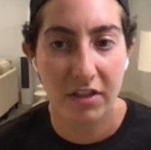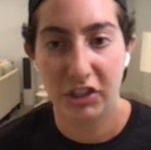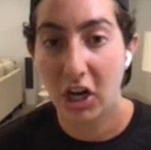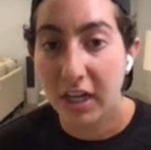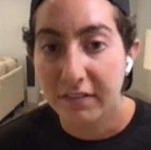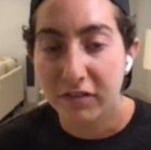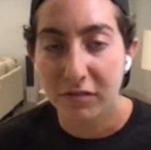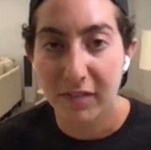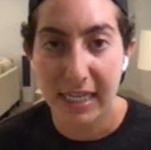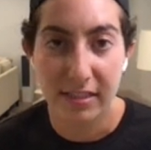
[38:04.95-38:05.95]
the chunk
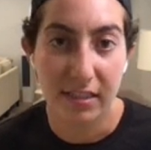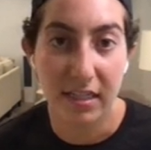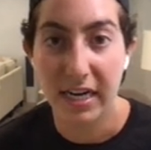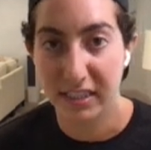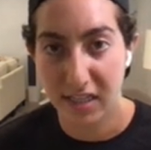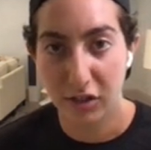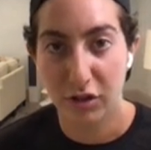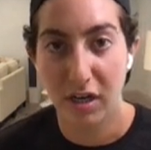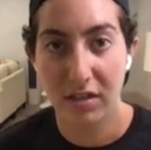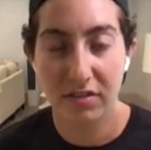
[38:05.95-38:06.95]
information,
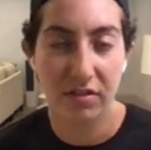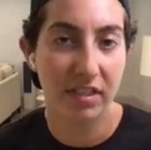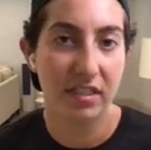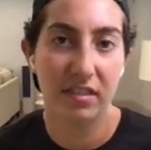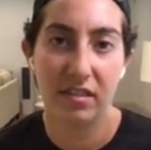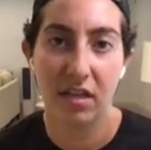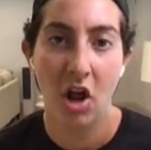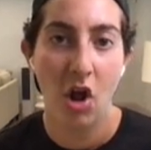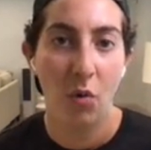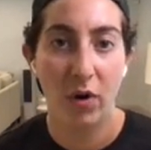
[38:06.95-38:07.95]
etc. So
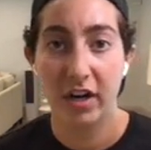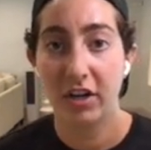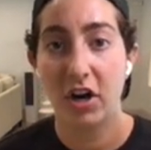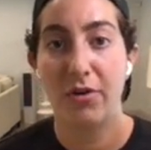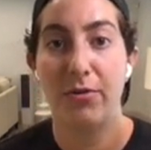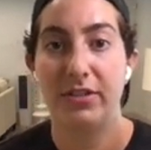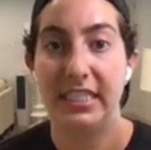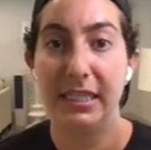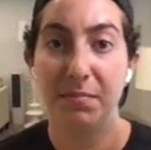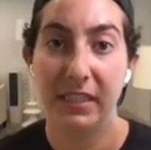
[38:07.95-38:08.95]
we're going to go
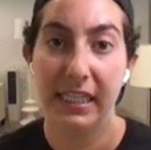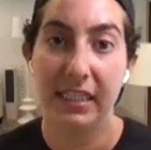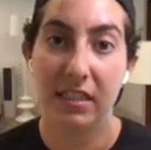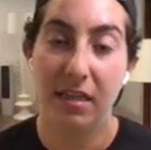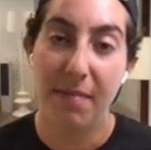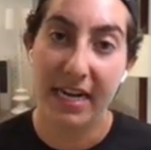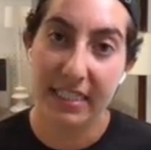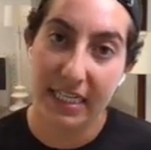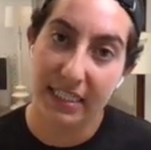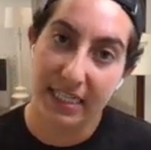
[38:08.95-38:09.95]
deeply into the
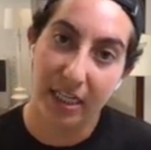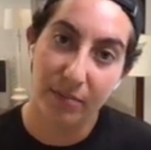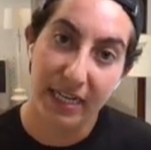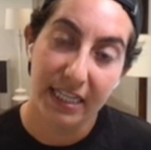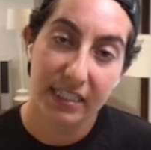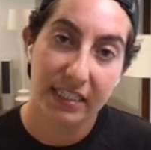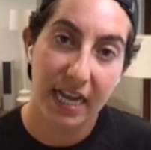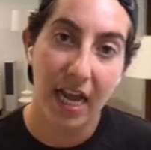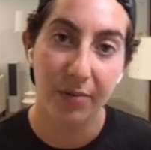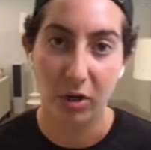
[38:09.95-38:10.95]
metadata database,
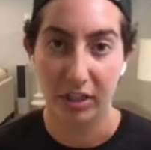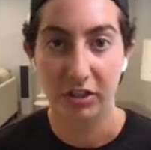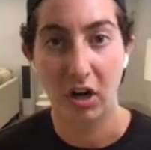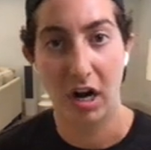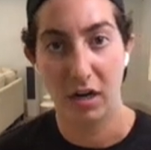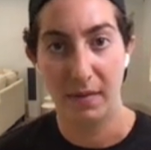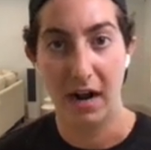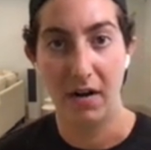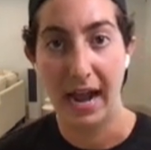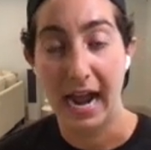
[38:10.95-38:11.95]
and we're going to talk
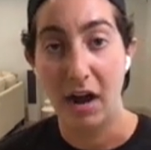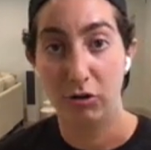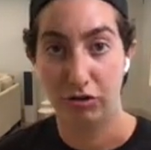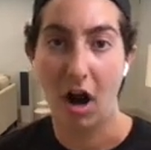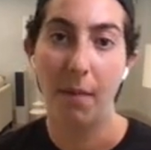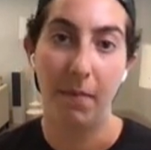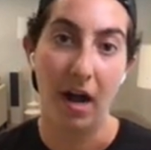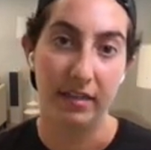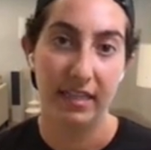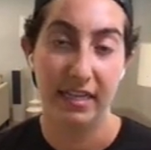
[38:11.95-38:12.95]
about how
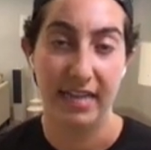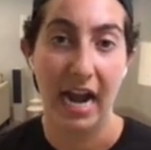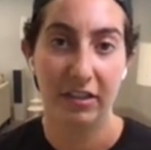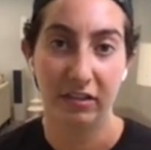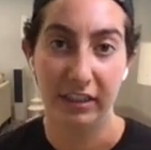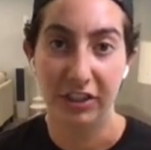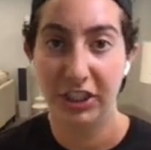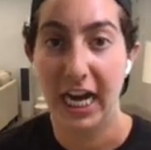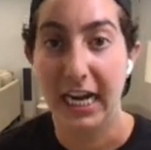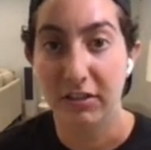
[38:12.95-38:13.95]
Dropbox has actually
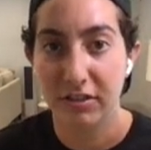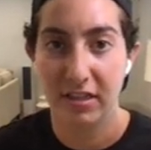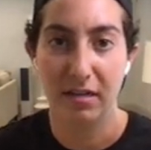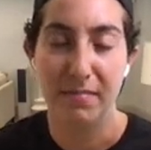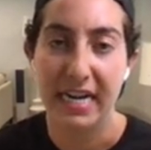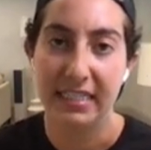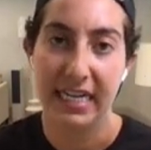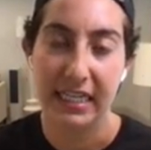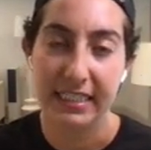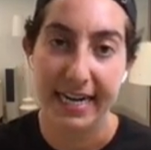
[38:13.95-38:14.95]
changed their
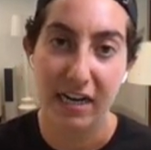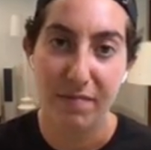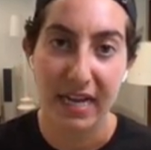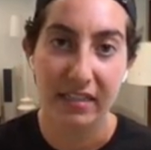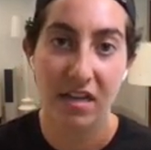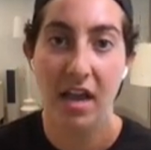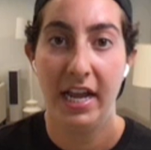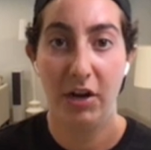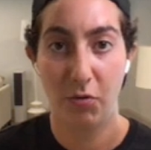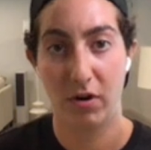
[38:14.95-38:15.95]
metadata database
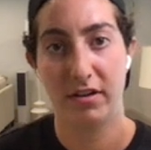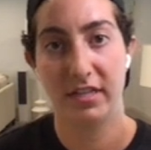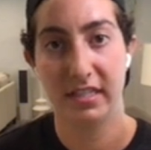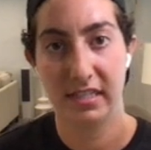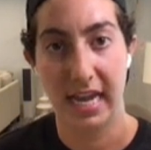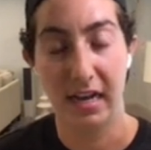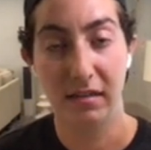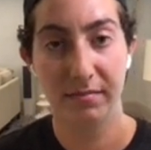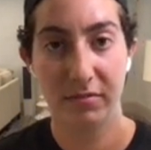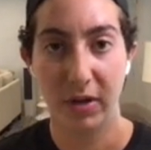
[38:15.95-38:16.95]
in order to
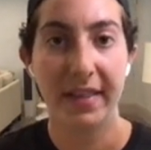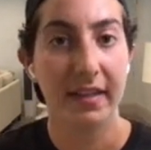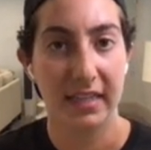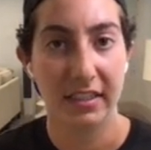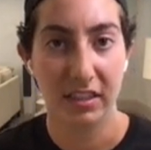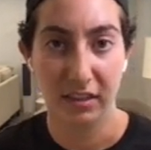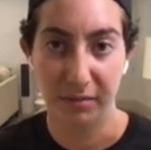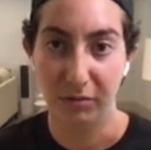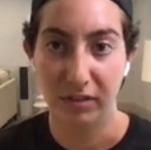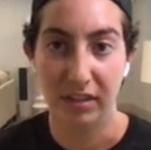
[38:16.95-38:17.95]
scale. So I think that's going to
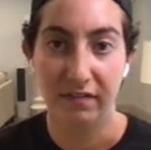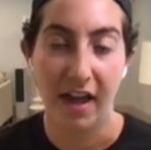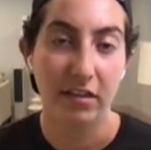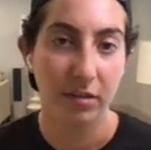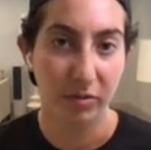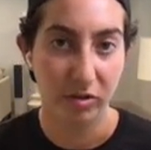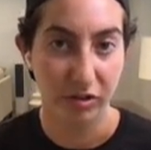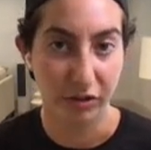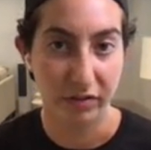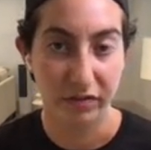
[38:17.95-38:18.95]
be really valuable and
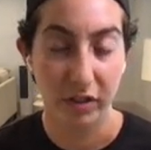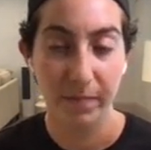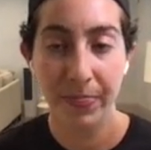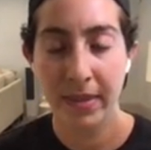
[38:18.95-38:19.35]
useful,